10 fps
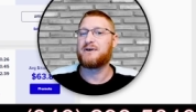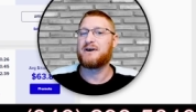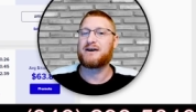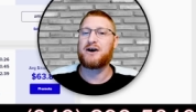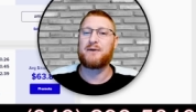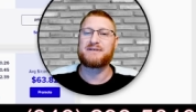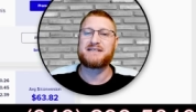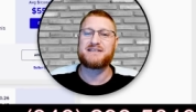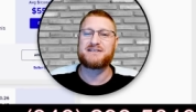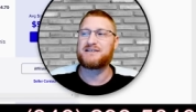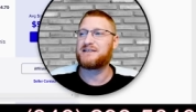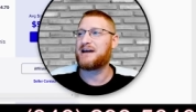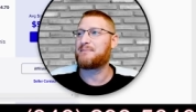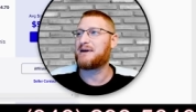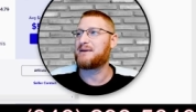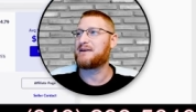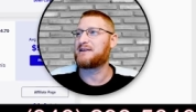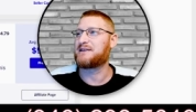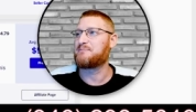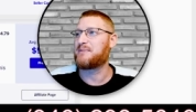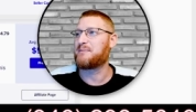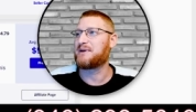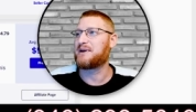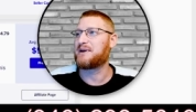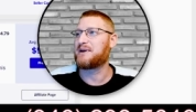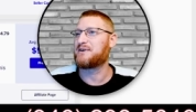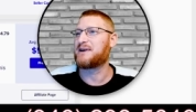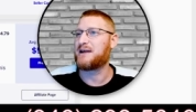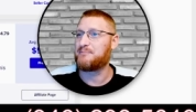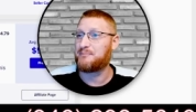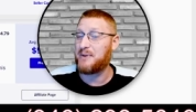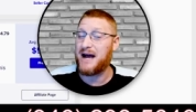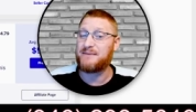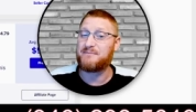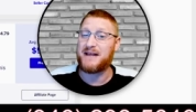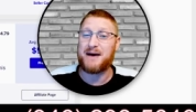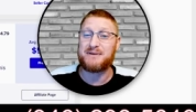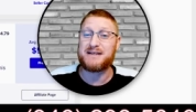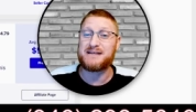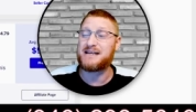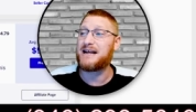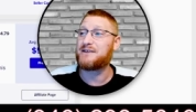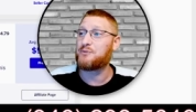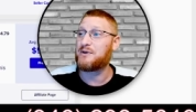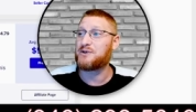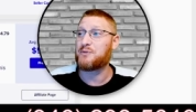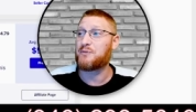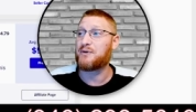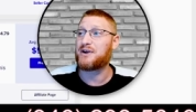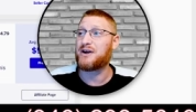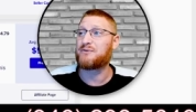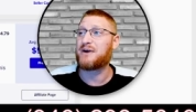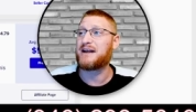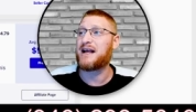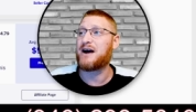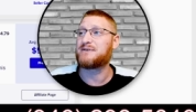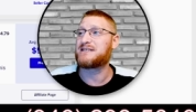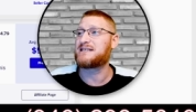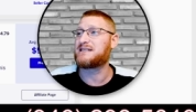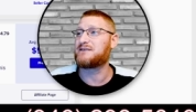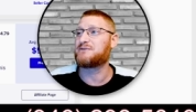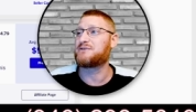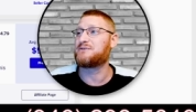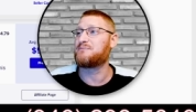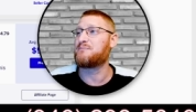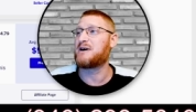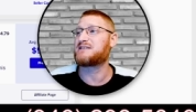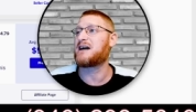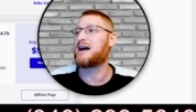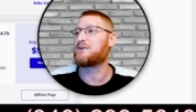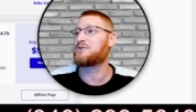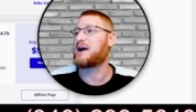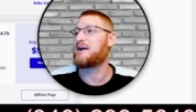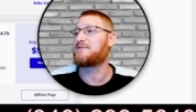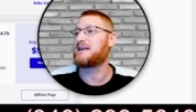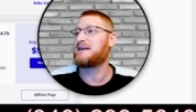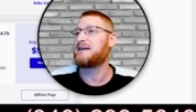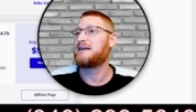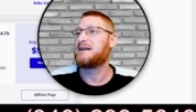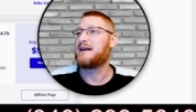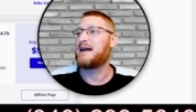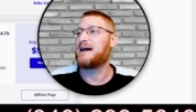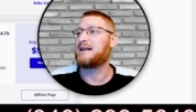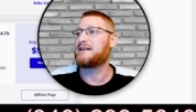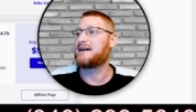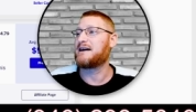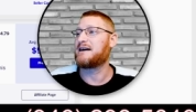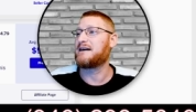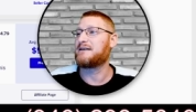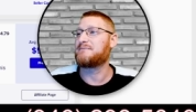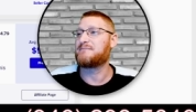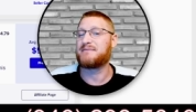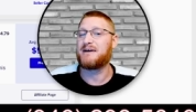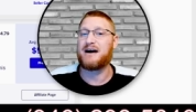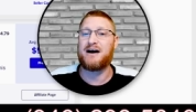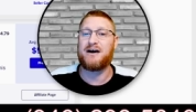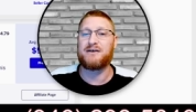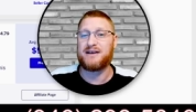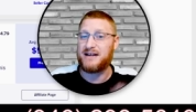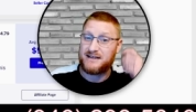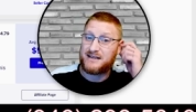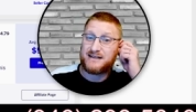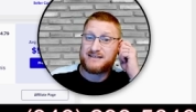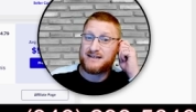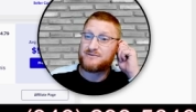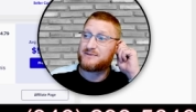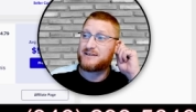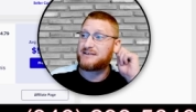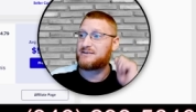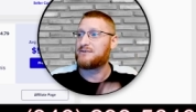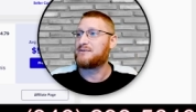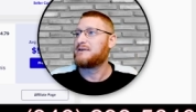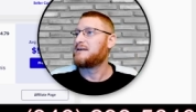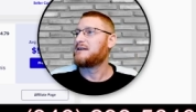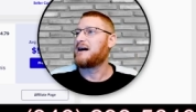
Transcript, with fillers: competition, and that might get them bumping up there again. But that being said, the one that we're working on right now is still much higher gravity, and getting a ton of sales with it. So I